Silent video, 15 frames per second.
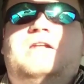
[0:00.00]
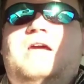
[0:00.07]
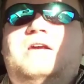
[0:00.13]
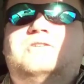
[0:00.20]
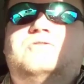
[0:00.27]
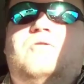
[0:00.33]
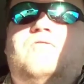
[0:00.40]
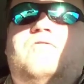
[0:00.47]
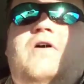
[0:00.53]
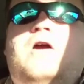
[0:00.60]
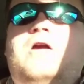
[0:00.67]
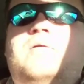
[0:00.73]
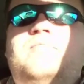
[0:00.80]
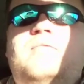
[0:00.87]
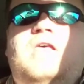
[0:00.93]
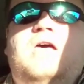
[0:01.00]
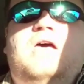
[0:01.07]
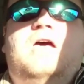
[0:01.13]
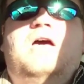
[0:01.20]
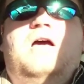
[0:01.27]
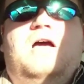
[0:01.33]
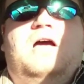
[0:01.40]
of my day so far,
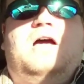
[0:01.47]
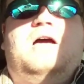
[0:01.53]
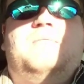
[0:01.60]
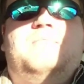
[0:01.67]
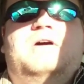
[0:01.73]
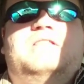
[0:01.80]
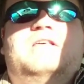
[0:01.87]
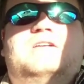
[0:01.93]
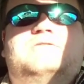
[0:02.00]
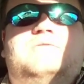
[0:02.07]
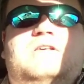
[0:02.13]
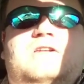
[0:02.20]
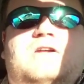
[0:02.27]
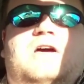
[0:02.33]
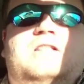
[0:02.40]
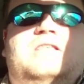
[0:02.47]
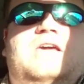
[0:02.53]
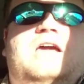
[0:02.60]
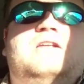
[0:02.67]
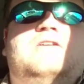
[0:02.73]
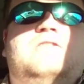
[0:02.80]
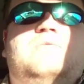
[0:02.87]
but that's really not
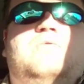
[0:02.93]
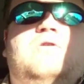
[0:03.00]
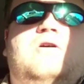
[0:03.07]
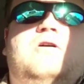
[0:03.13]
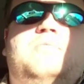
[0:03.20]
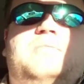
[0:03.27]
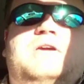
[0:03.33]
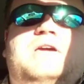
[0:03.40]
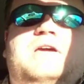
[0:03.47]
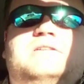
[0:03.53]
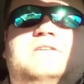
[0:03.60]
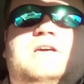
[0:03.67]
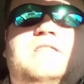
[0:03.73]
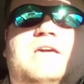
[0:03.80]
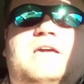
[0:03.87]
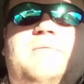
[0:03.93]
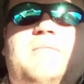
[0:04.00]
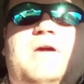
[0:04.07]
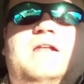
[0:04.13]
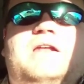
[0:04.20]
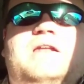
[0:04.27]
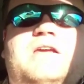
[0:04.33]
the end of the world, because I think I
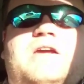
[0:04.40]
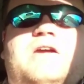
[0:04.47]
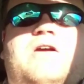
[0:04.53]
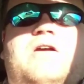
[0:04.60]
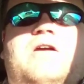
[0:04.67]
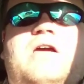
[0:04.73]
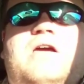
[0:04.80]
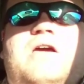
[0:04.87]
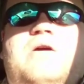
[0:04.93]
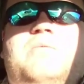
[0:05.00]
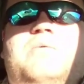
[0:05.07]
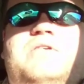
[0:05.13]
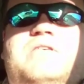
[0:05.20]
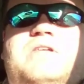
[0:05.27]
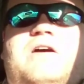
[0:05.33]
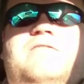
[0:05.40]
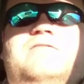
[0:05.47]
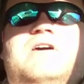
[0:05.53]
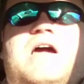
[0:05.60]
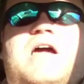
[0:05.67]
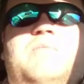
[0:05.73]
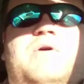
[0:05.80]
made it here with
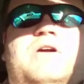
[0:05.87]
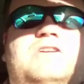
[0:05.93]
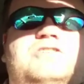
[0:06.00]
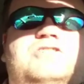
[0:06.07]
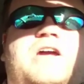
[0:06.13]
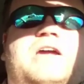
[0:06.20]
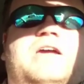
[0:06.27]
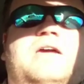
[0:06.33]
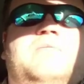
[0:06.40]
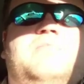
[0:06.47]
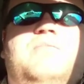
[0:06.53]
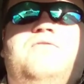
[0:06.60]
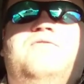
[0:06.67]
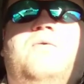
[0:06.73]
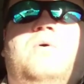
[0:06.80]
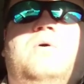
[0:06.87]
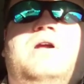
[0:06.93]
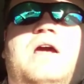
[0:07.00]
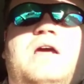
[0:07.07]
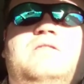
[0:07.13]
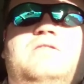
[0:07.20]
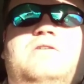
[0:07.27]
enough time. We had to check in
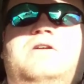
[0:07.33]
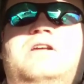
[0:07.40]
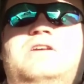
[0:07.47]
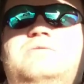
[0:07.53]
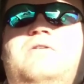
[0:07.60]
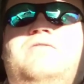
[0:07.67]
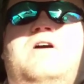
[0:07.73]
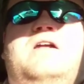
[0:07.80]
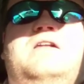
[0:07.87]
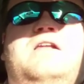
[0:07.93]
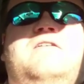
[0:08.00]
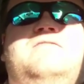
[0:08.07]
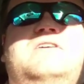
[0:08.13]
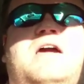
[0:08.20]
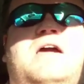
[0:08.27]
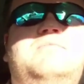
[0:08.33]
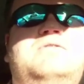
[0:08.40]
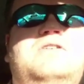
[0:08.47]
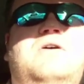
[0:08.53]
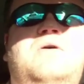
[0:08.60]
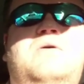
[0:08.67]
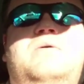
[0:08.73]
before 9:30, so I've got enough
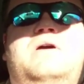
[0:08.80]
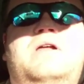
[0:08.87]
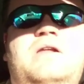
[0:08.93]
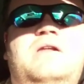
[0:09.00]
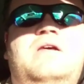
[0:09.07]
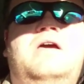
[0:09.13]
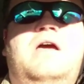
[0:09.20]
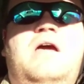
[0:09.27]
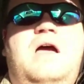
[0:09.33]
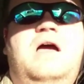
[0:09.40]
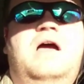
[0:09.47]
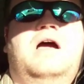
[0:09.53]
time to go and